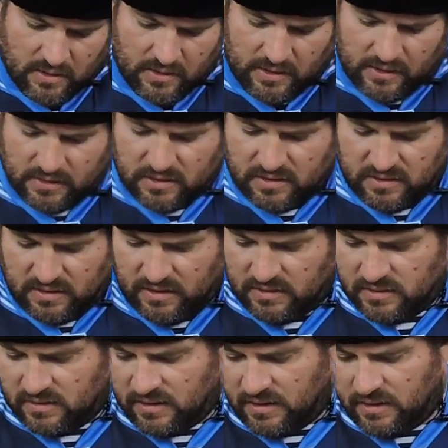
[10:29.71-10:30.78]
And it just tells
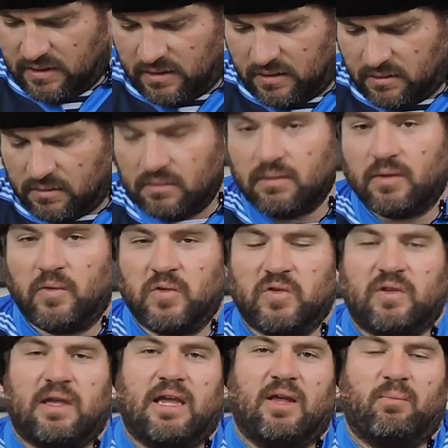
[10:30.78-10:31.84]
you that, it was
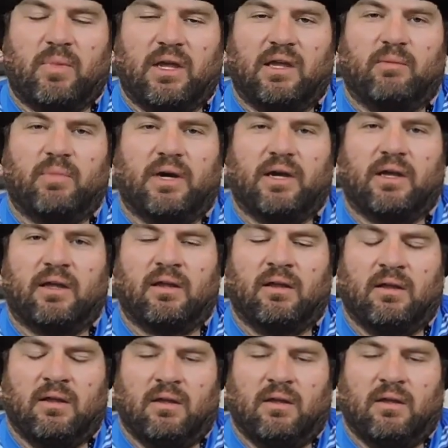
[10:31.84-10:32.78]
handmade by